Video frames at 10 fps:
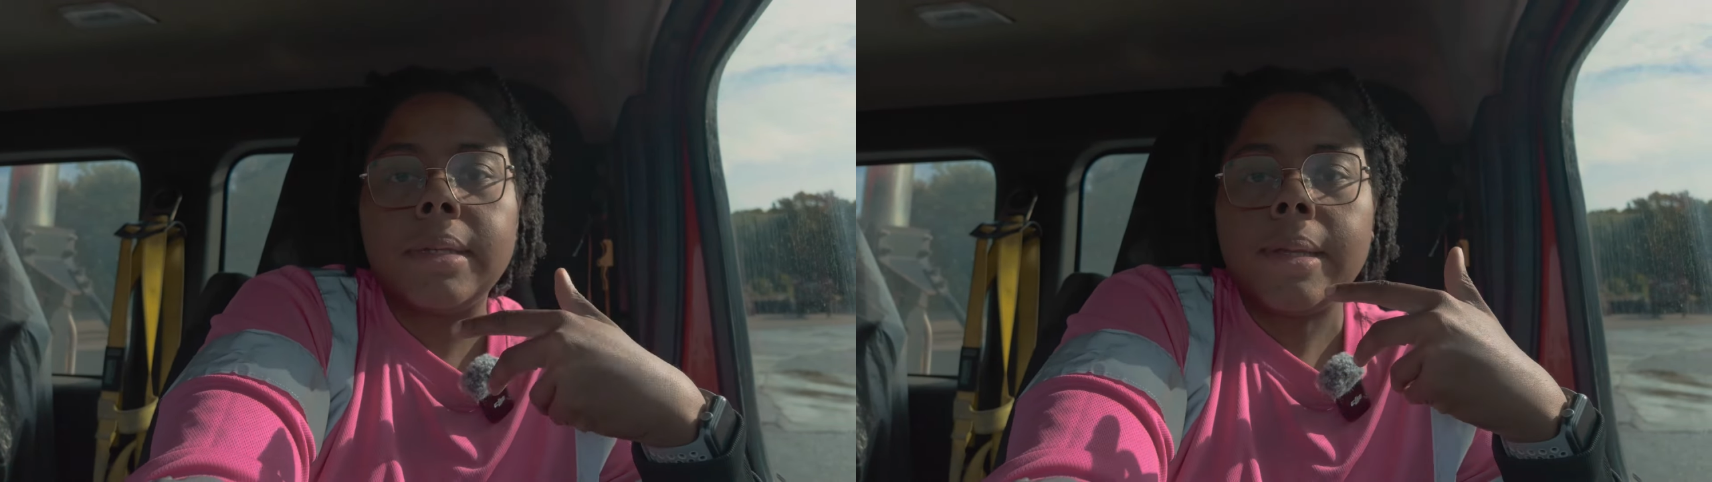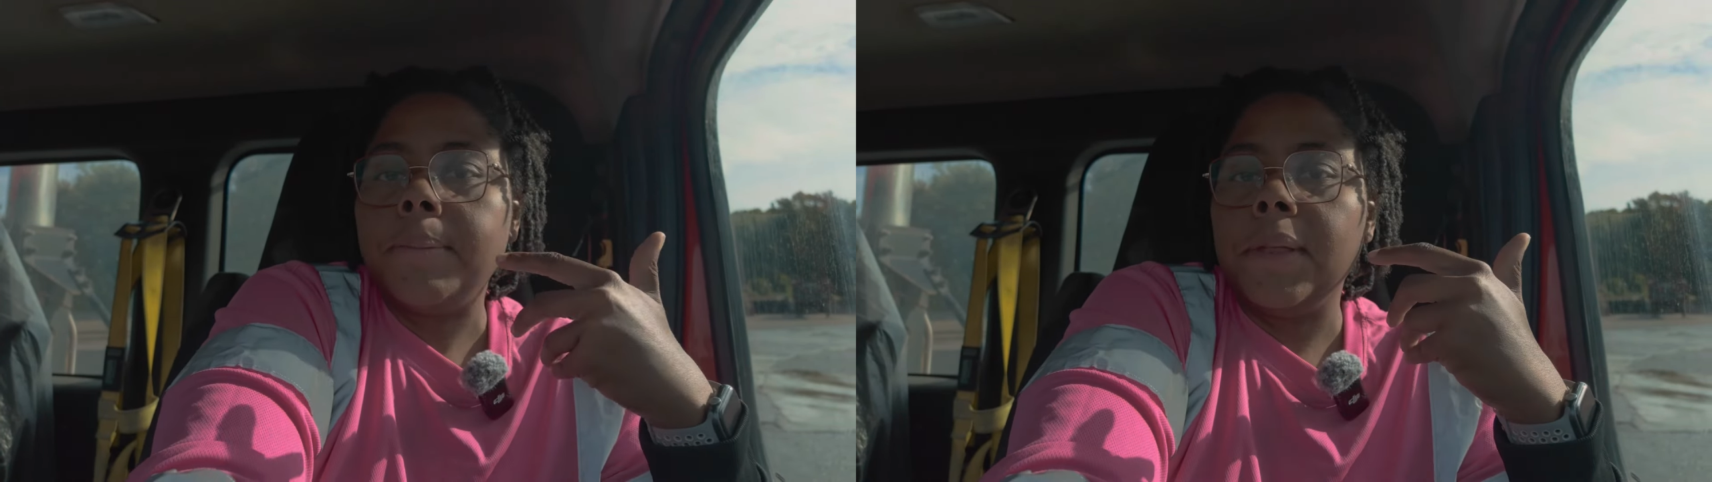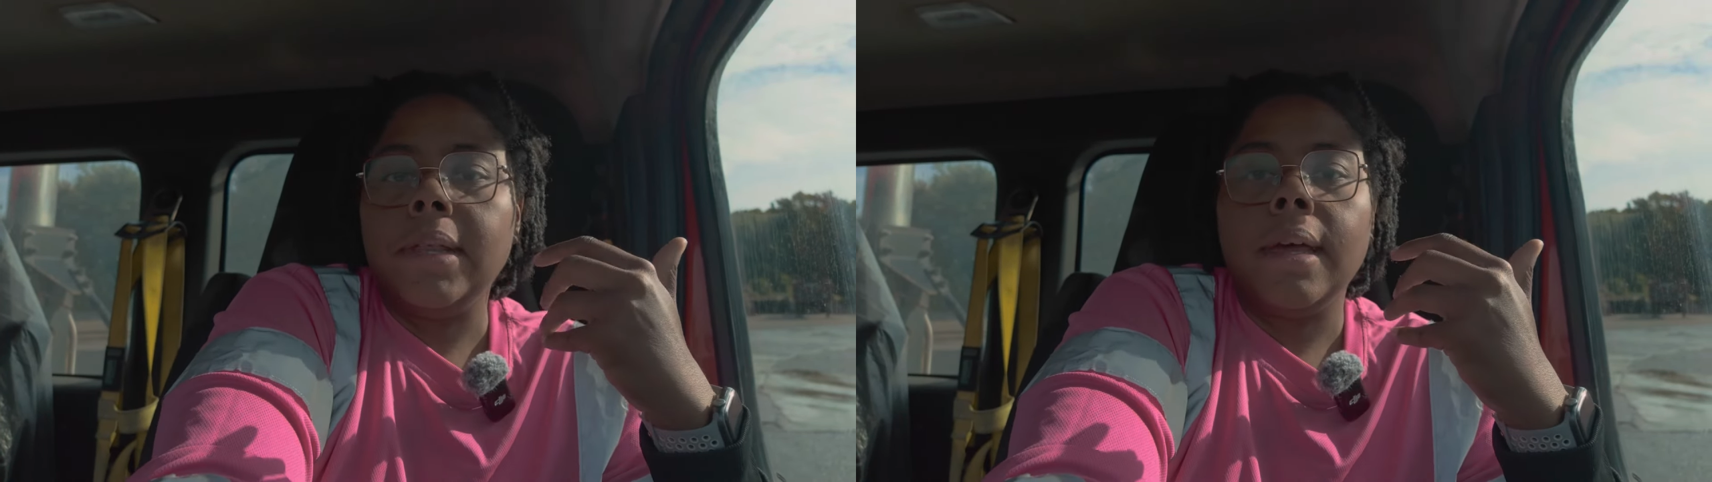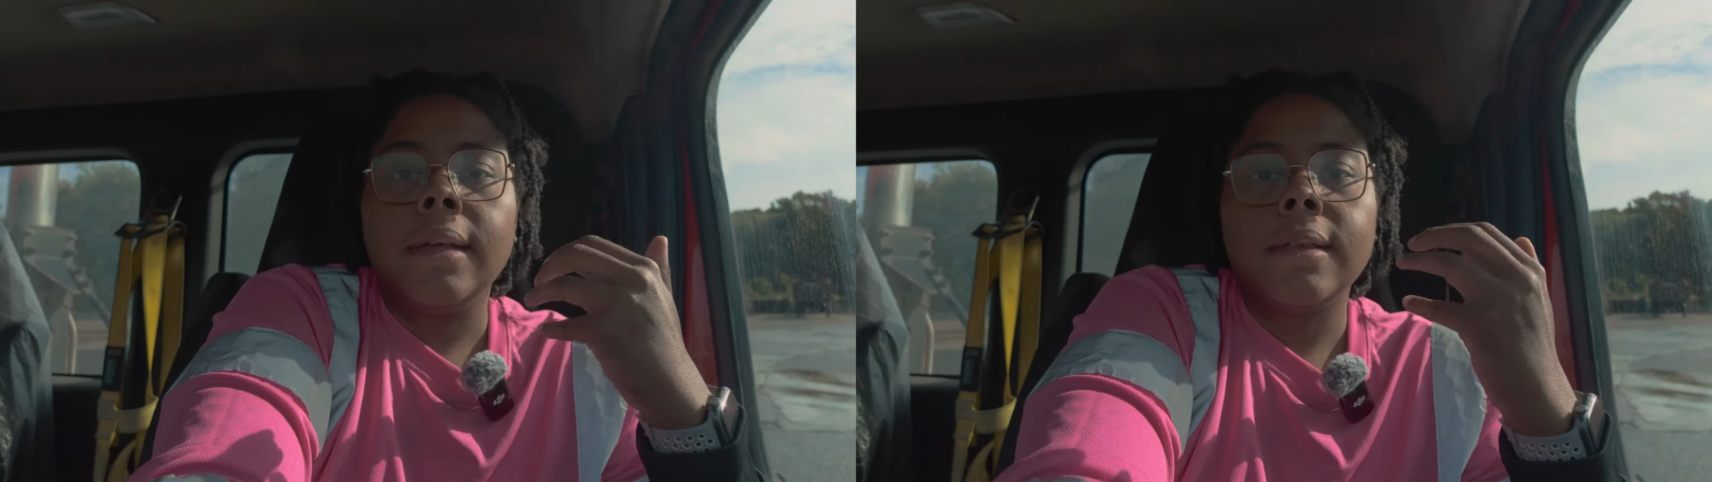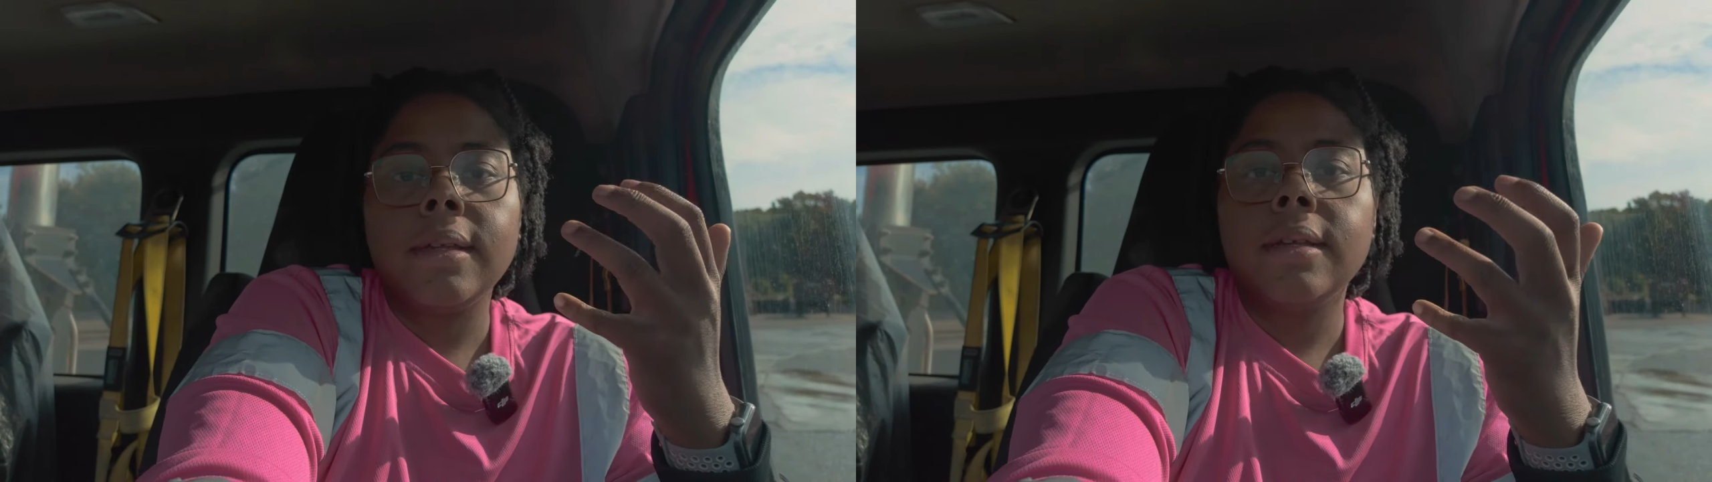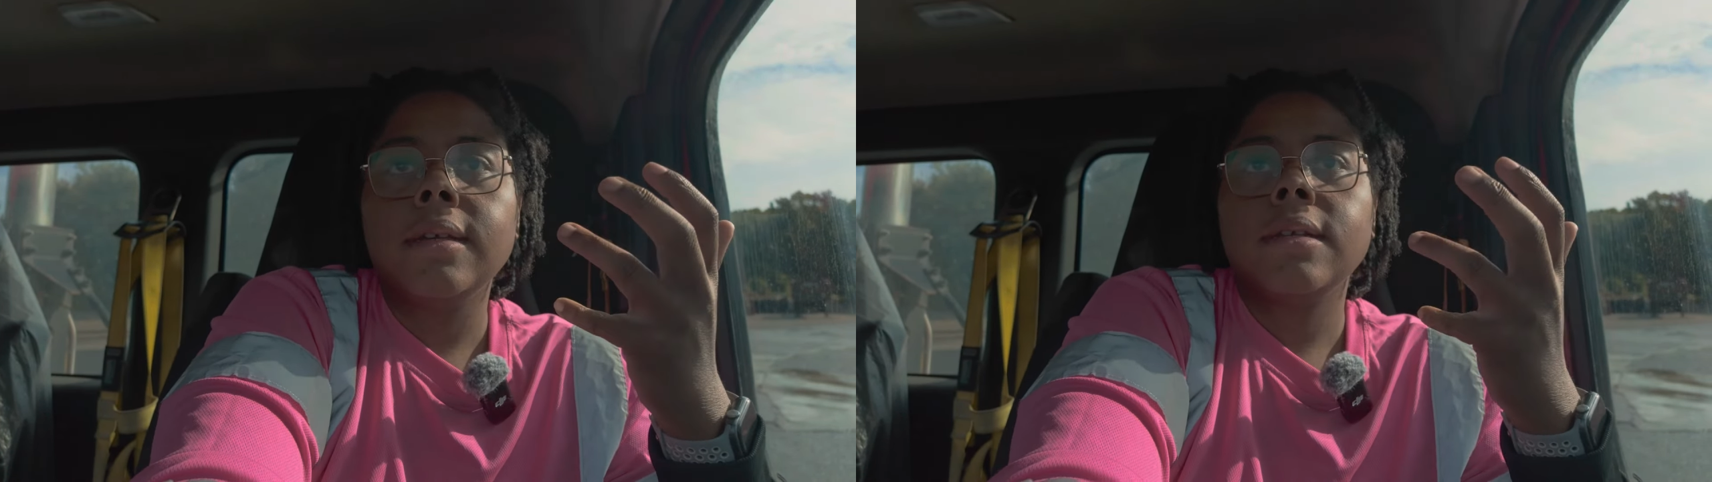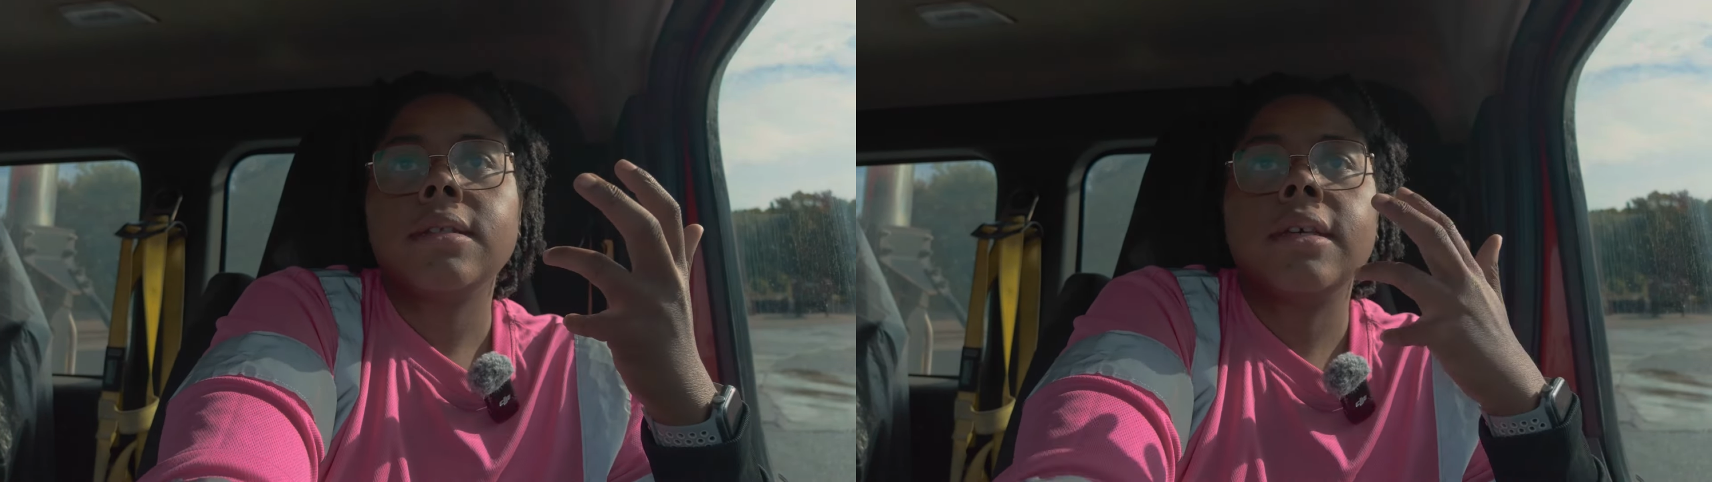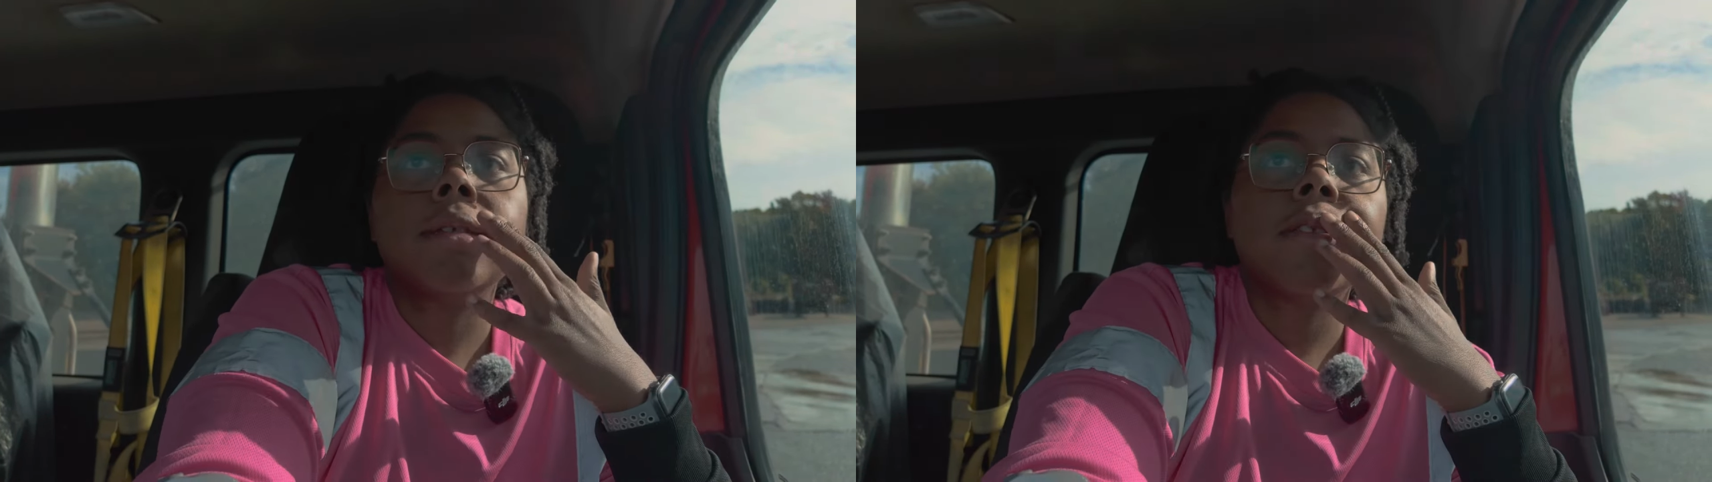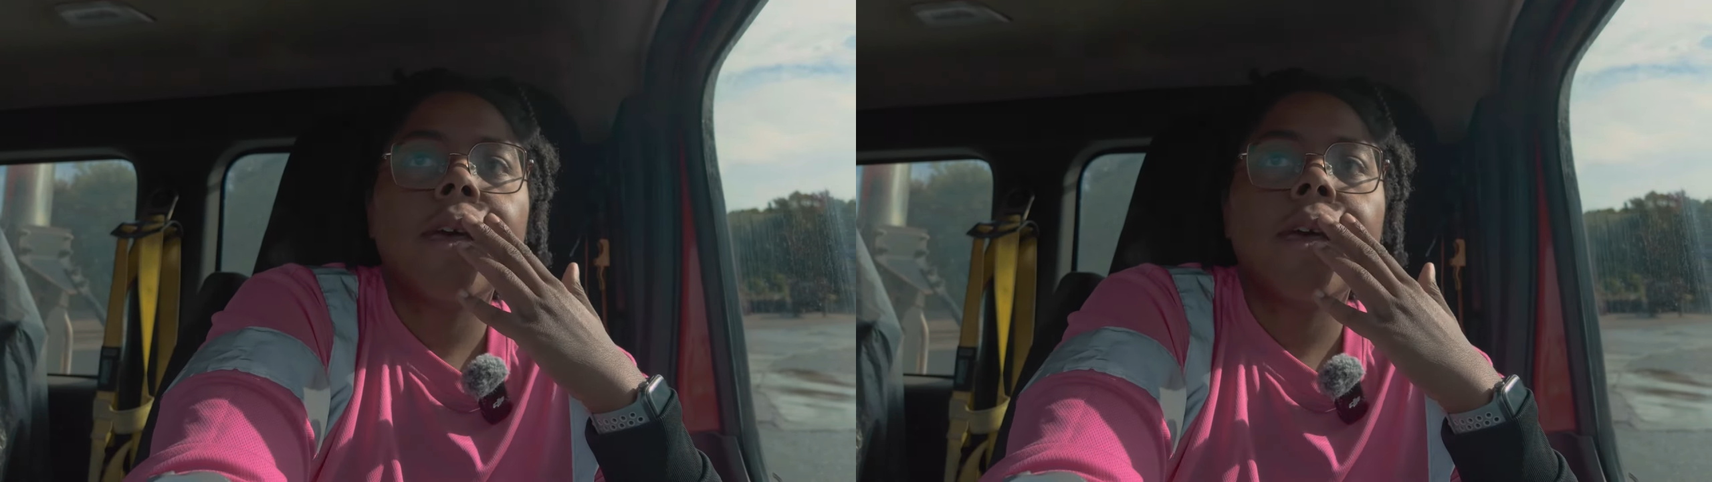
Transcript: something like this. It's